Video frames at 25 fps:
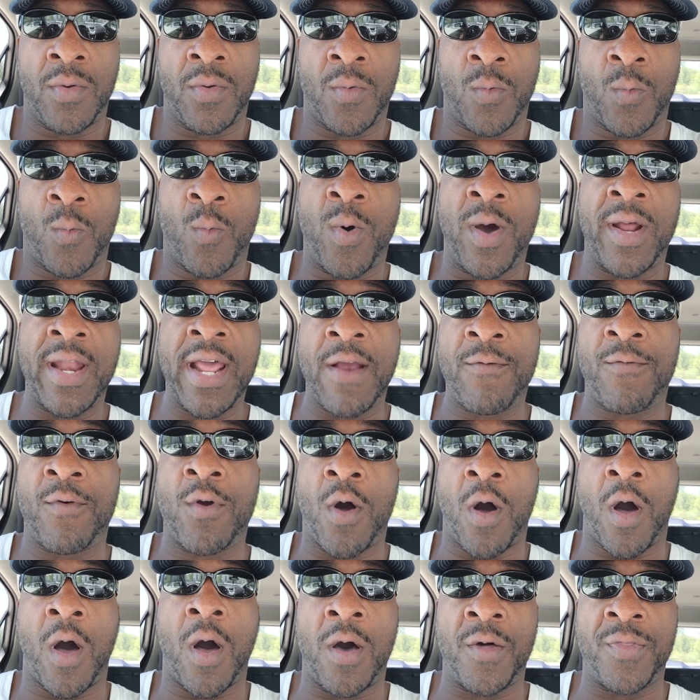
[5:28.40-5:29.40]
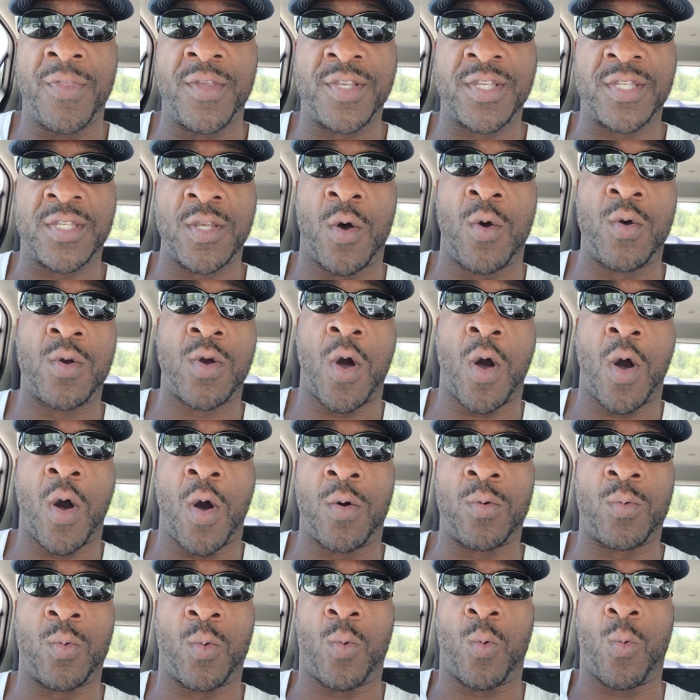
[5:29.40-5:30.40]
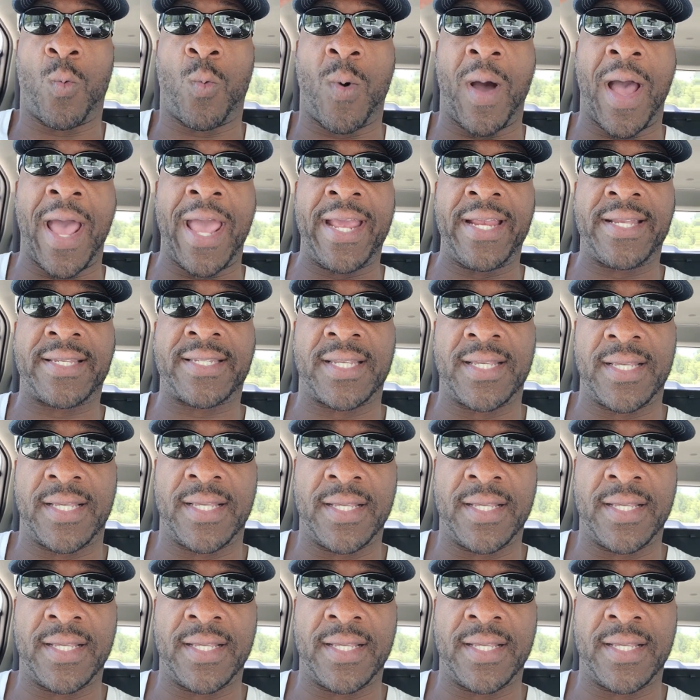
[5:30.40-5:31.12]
whatever all the so-called white